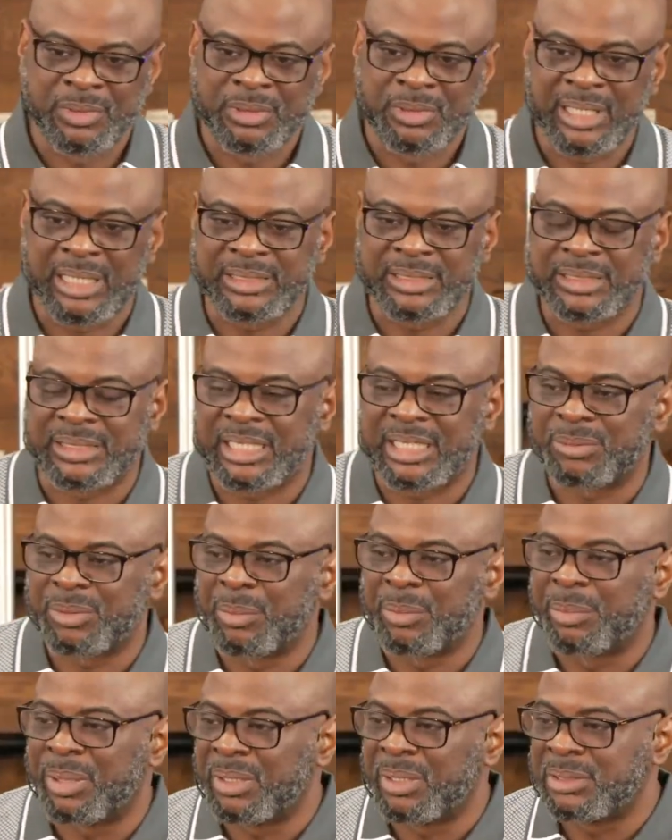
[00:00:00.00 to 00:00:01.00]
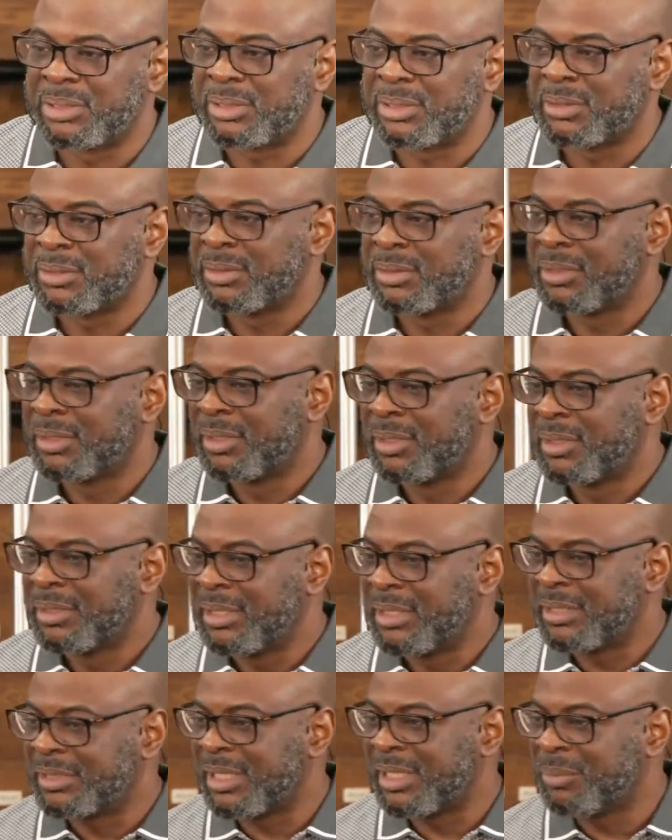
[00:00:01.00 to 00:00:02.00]
that it has been burned.
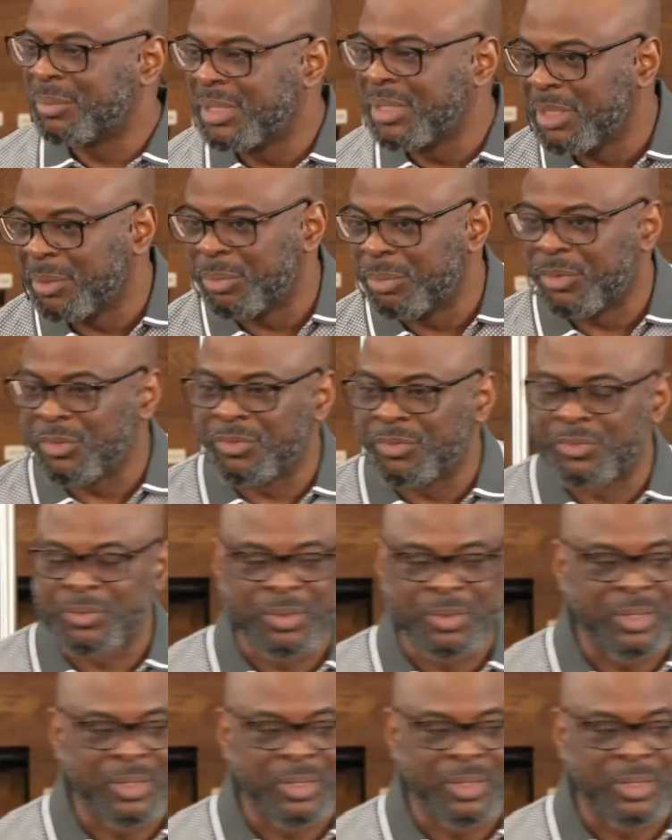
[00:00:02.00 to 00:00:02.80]
They sent me the proof.